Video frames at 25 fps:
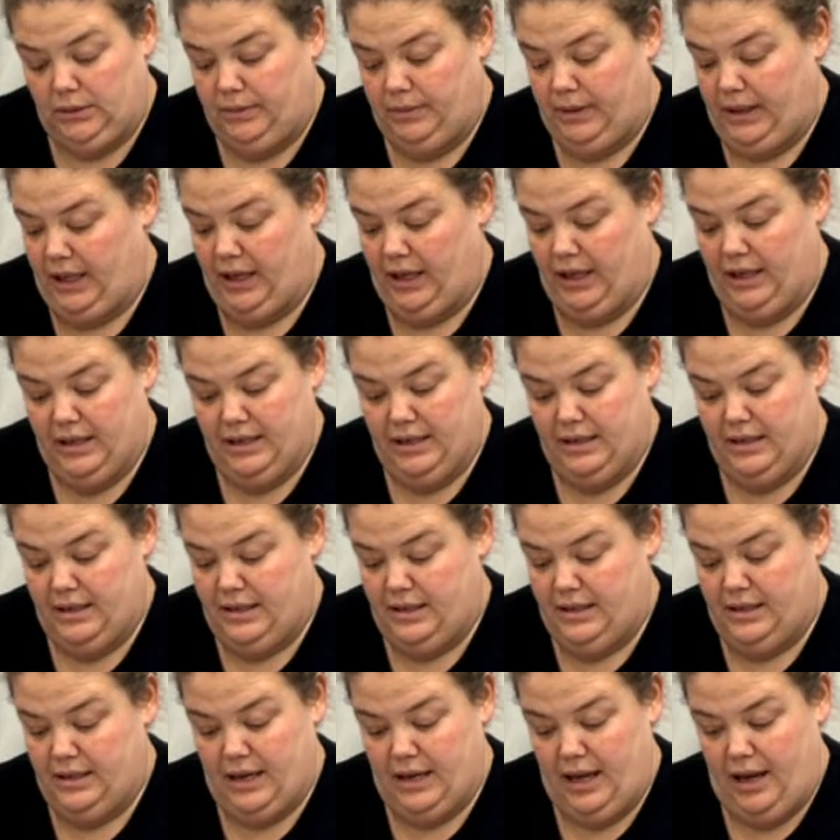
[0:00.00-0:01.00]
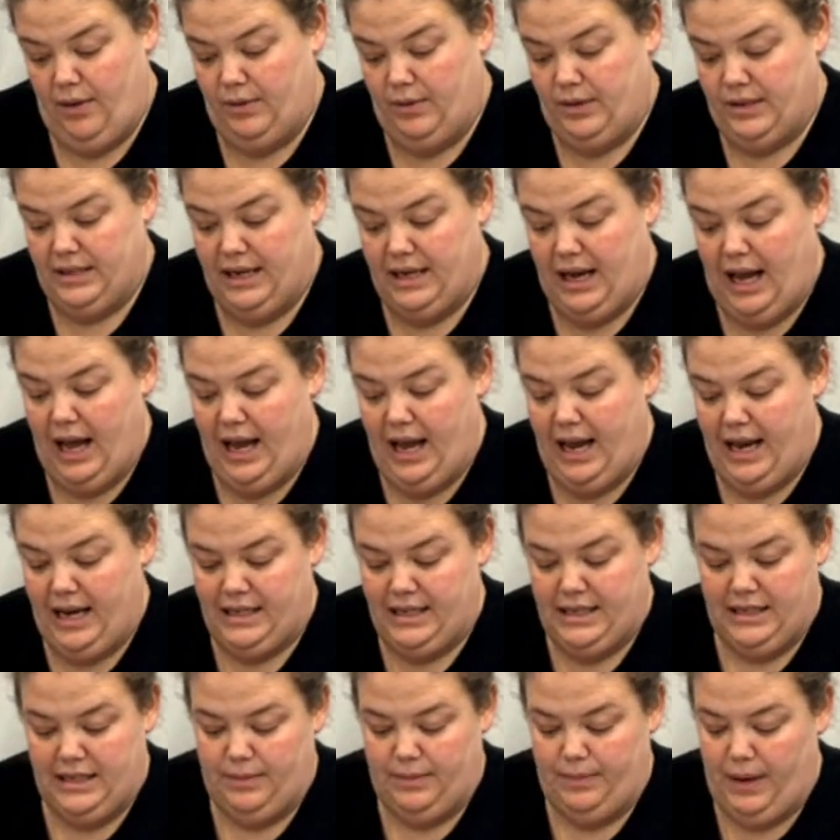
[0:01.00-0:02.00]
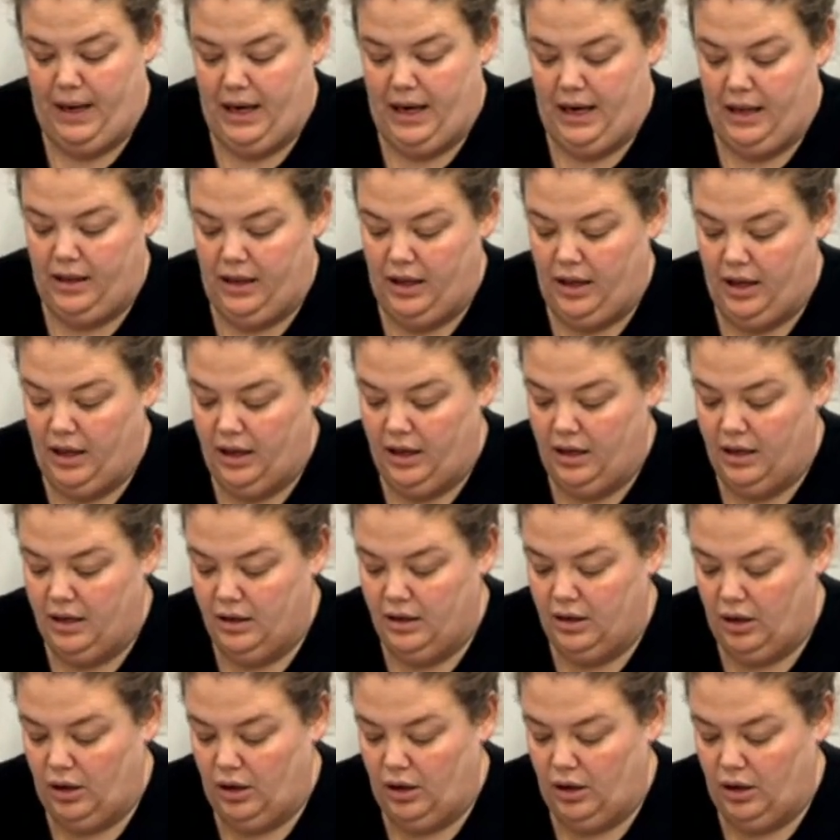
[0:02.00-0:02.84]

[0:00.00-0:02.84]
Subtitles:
Because I was not anticipating the